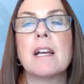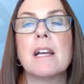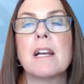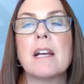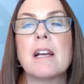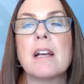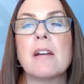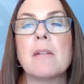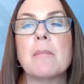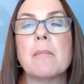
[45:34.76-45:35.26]

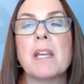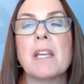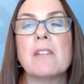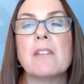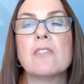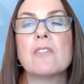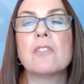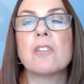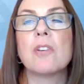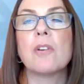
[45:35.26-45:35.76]

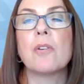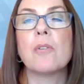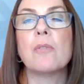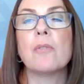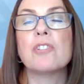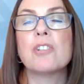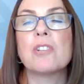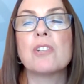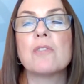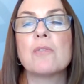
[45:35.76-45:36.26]
And so
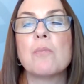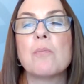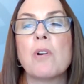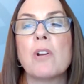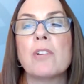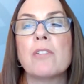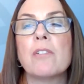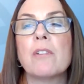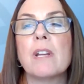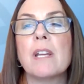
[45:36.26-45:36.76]
just
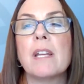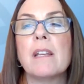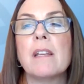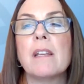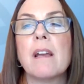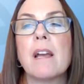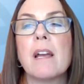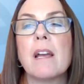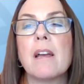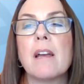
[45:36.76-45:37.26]

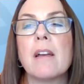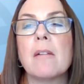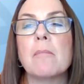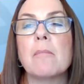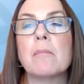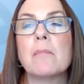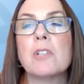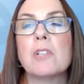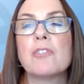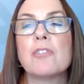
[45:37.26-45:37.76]
wondering,
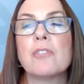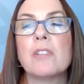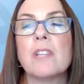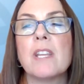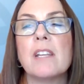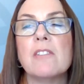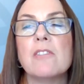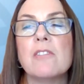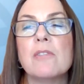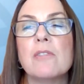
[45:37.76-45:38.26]
should
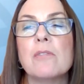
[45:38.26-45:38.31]
they